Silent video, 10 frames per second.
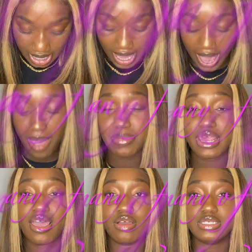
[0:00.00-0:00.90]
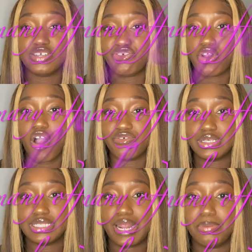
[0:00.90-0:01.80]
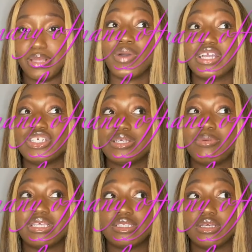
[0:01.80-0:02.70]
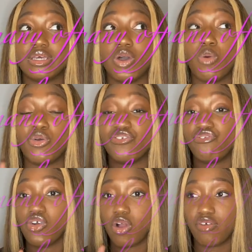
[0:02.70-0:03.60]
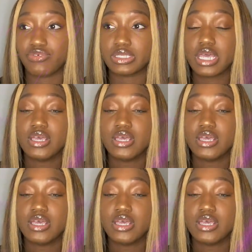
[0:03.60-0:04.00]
how many different offers did I place? I actually placed the home on 4 offers.